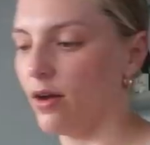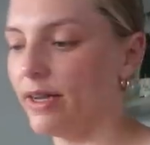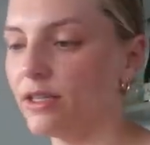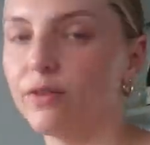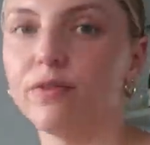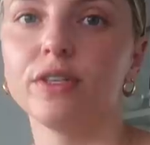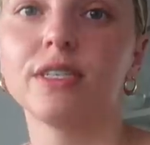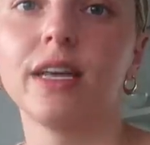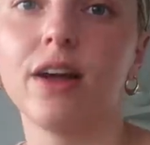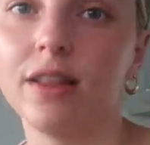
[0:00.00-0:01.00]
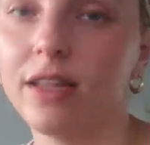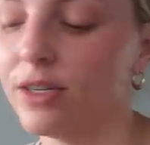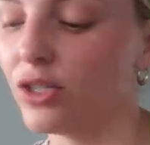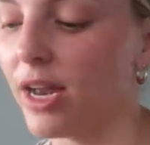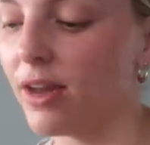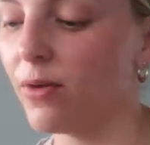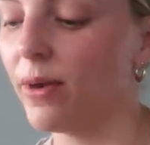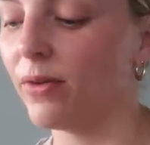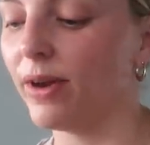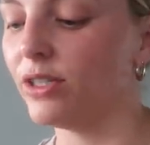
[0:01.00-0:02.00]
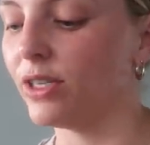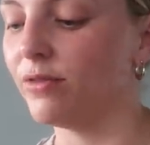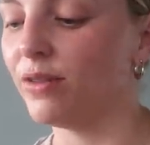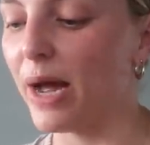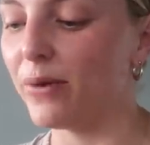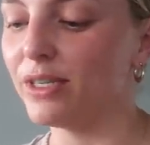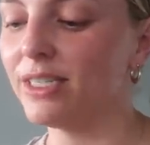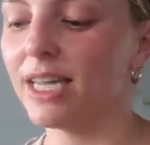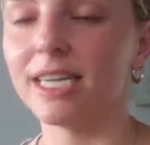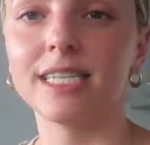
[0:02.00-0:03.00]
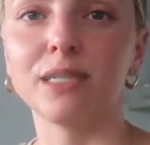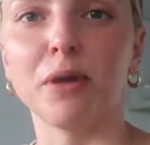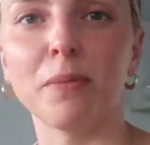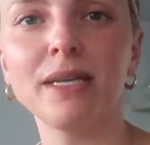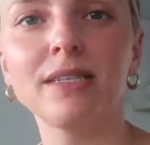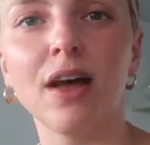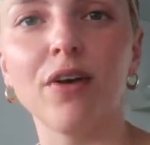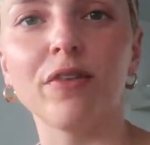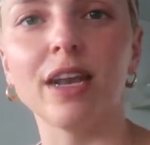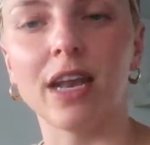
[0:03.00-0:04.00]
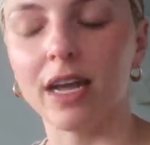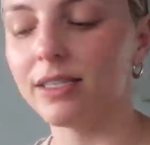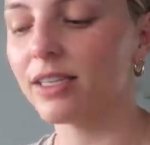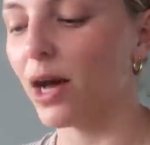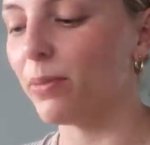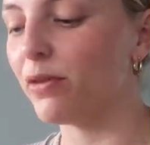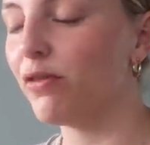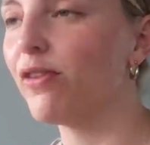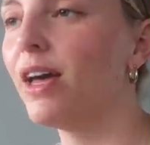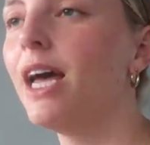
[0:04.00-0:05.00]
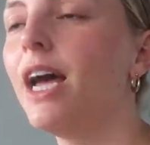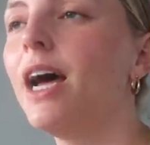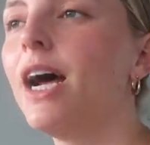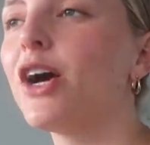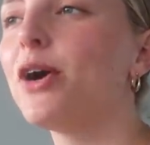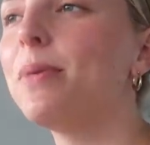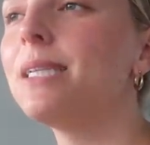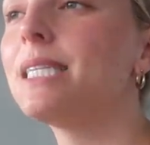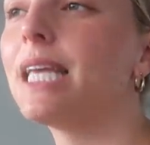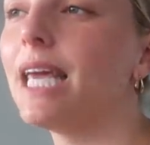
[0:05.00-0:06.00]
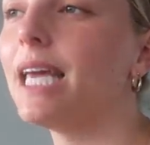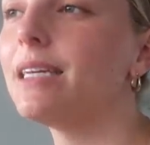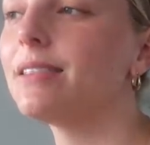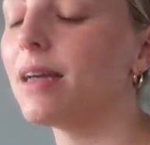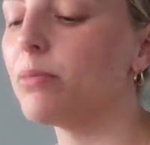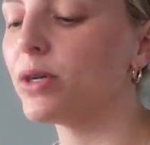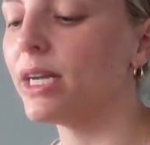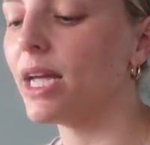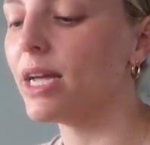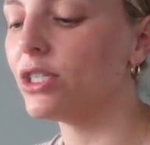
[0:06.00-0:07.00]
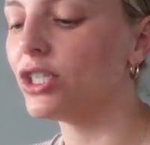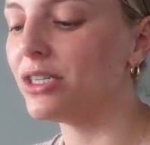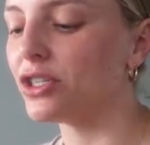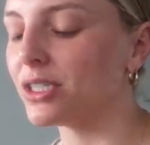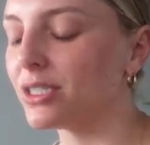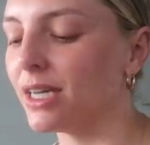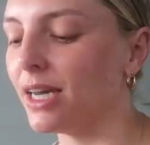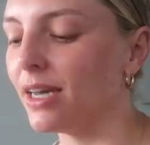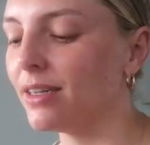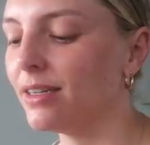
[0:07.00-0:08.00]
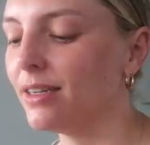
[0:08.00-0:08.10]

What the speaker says: All right, so first thing on the agenda when arranging flowers is to make myself a nice cup of herbal tea. I'm drinking a ginger tea.